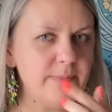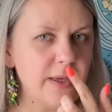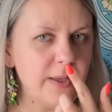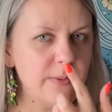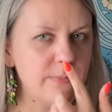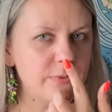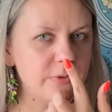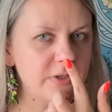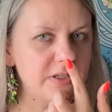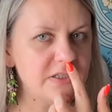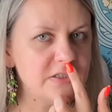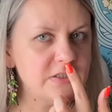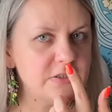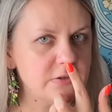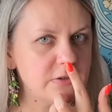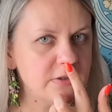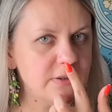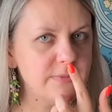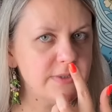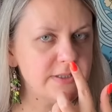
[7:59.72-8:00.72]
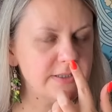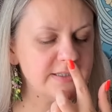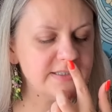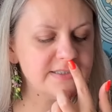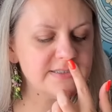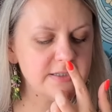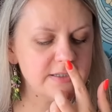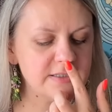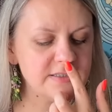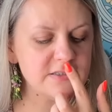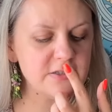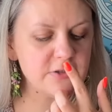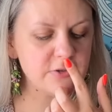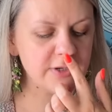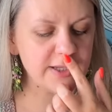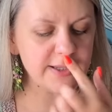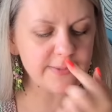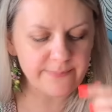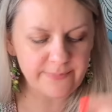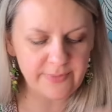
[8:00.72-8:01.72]
I'm pretty sure I'm knitting size
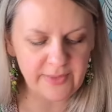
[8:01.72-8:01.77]
3.